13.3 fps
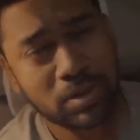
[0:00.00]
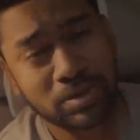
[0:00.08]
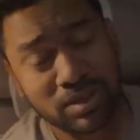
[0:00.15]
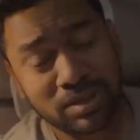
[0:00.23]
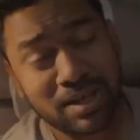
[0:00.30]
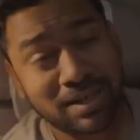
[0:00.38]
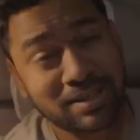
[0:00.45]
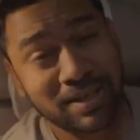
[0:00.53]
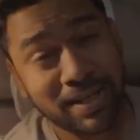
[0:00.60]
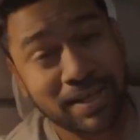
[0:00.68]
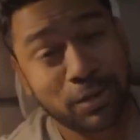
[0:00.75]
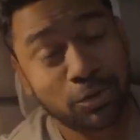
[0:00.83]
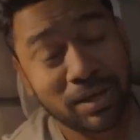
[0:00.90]
business class
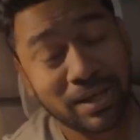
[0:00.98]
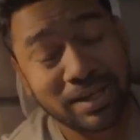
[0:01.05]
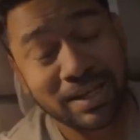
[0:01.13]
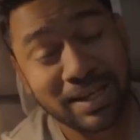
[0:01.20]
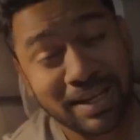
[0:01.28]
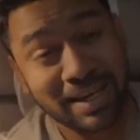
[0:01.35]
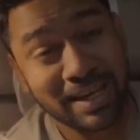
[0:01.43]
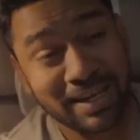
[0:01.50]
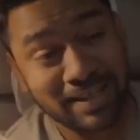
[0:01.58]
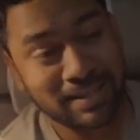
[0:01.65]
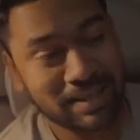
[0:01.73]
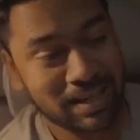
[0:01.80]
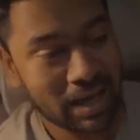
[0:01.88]
in A380
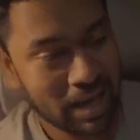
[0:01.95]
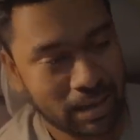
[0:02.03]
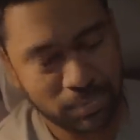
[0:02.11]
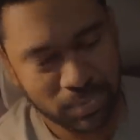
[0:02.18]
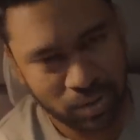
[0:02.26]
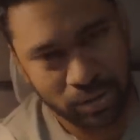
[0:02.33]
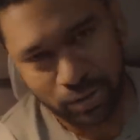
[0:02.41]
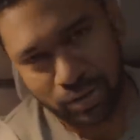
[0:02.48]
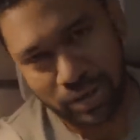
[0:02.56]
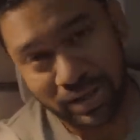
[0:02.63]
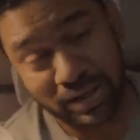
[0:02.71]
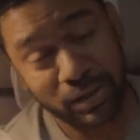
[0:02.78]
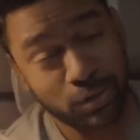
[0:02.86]
is
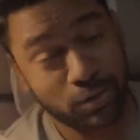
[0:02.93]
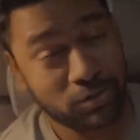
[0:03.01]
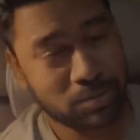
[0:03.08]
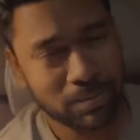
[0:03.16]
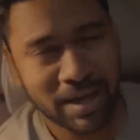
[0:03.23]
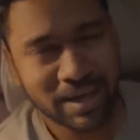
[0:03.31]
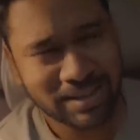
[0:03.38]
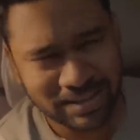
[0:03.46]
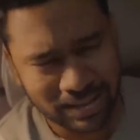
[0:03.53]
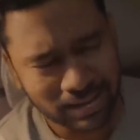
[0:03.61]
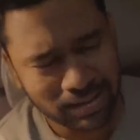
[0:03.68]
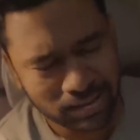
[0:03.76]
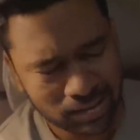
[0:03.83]
absolutely huge. It makes
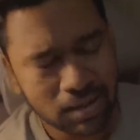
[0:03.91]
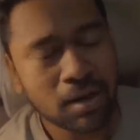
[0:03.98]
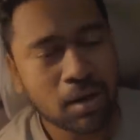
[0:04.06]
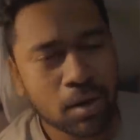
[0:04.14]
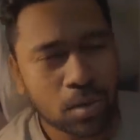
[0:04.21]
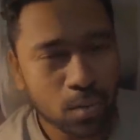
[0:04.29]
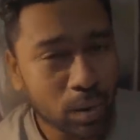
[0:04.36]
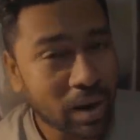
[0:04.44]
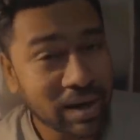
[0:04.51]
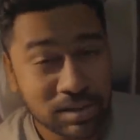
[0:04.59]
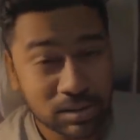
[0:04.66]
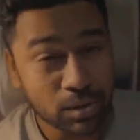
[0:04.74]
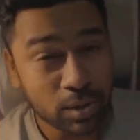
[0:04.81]
sense
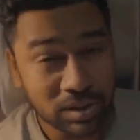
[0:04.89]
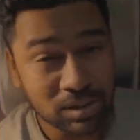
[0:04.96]
why it's so